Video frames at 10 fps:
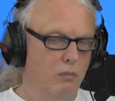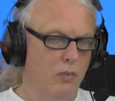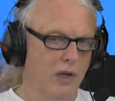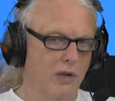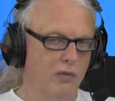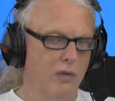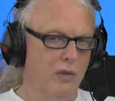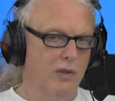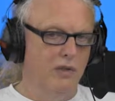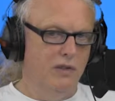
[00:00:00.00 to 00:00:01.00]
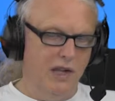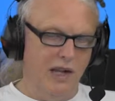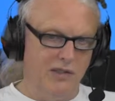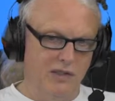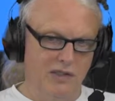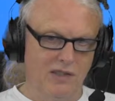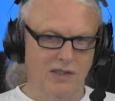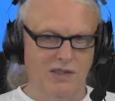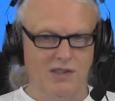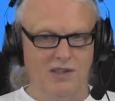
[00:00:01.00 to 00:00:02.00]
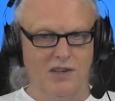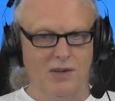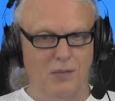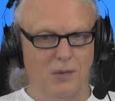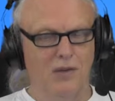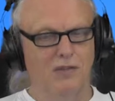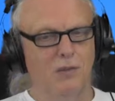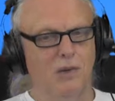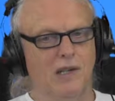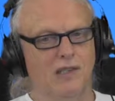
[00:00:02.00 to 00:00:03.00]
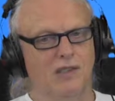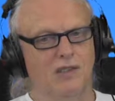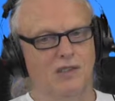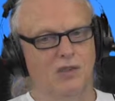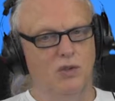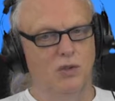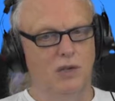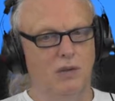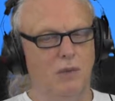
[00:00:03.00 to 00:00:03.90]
bringing forward taxes is one of the ways to do it.